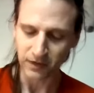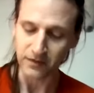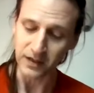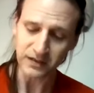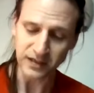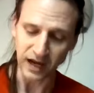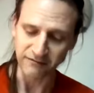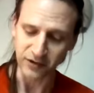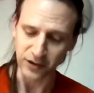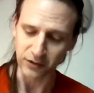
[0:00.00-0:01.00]
This
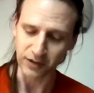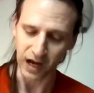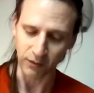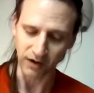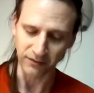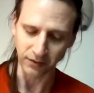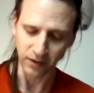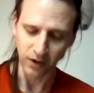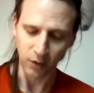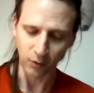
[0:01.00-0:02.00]
afternoon,
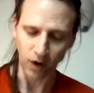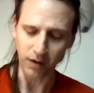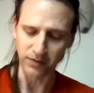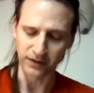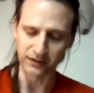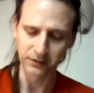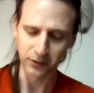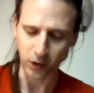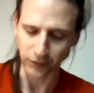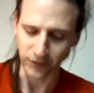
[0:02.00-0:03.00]
however, Robin
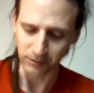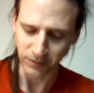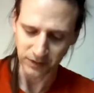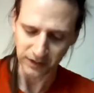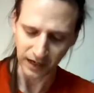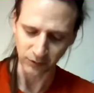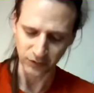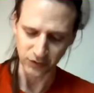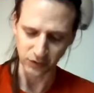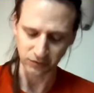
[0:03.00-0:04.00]
called them to
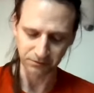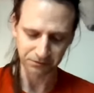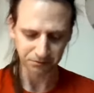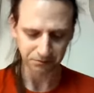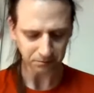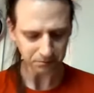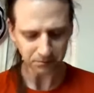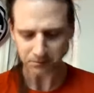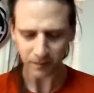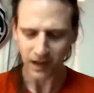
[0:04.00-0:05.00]
council.
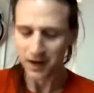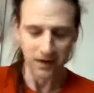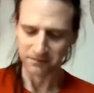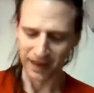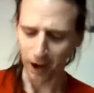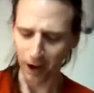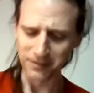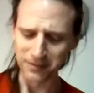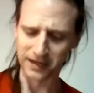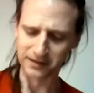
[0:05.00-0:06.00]
"Now,
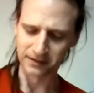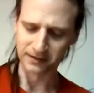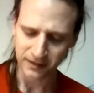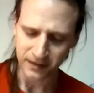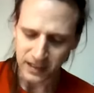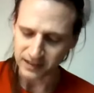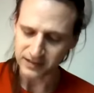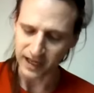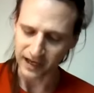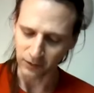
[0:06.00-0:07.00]
men," he
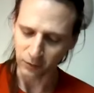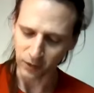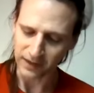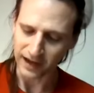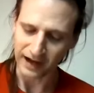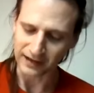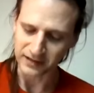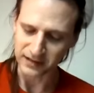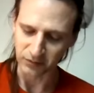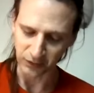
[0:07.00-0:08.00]
said when they had
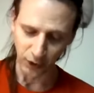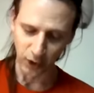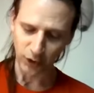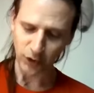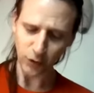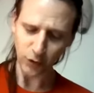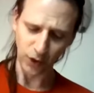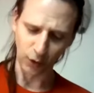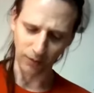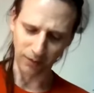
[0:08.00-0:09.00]
assembled, "you
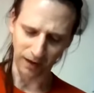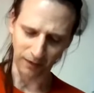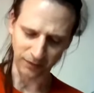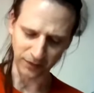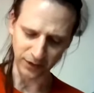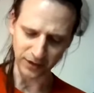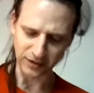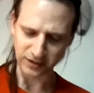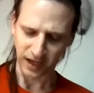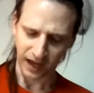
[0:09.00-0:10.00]
know about
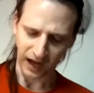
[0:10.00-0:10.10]
these